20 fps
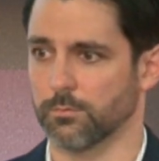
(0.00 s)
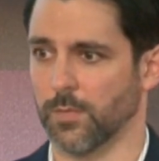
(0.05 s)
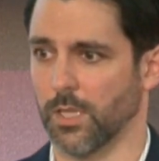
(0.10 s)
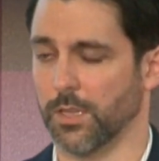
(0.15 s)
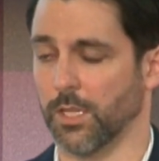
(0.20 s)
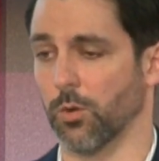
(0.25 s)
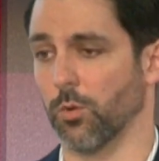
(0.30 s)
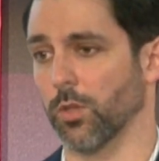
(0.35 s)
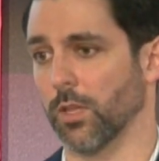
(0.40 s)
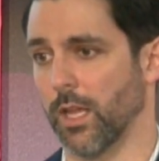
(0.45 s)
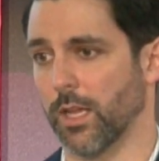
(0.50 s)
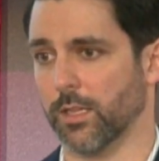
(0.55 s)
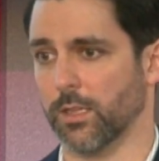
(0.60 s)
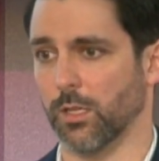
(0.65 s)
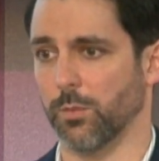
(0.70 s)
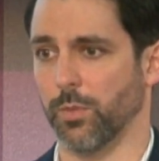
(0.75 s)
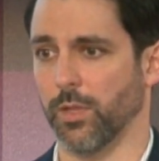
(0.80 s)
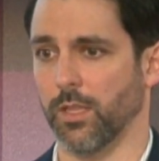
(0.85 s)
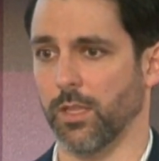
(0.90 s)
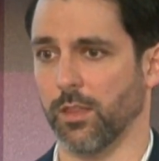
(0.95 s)
and there will
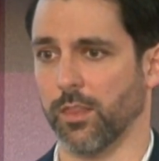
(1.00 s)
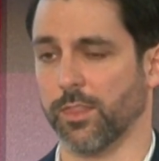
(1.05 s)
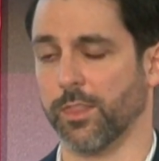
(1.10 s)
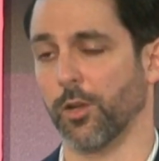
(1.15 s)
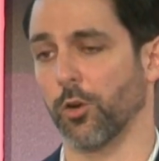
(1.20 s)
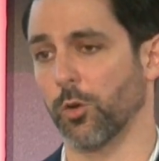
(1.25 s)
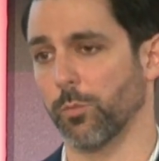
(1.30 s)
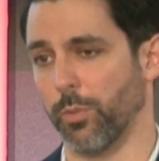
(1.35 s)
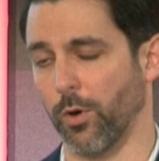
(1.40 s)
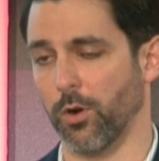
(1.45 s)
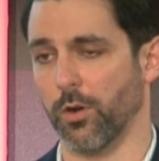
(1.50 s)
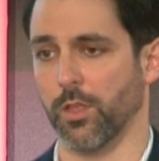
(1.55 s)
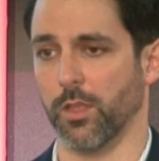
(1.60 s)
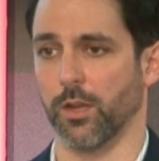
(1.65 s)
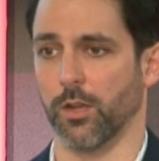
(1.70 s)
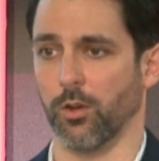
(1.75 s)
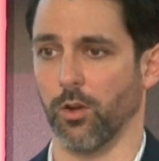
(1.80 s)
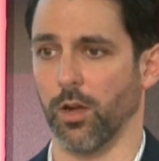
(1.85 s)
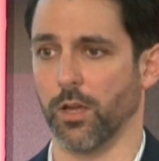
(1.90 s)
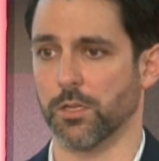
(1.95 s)
likely be third-party
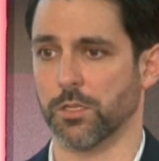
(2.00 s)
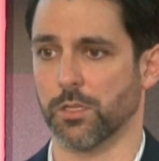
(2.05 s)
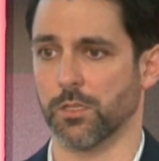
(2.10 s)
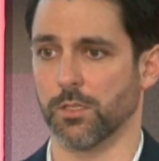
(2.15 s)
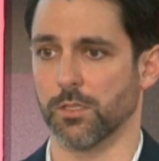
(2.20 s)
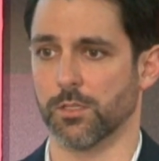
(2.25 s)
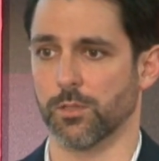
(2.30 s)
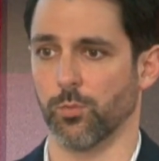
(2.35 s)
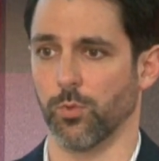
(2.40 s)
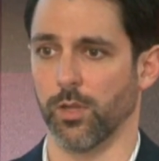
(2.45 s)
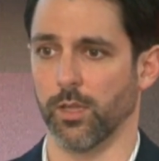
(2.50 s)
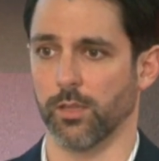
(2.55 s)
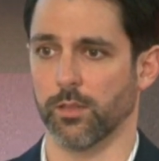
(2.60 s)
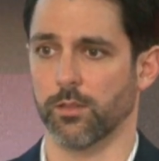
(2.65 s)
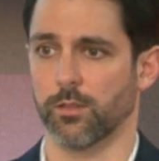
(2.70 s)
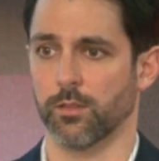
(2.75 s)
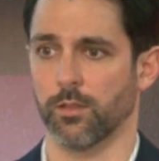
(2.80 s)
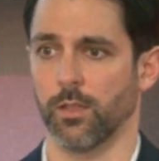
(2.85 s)
integrations with,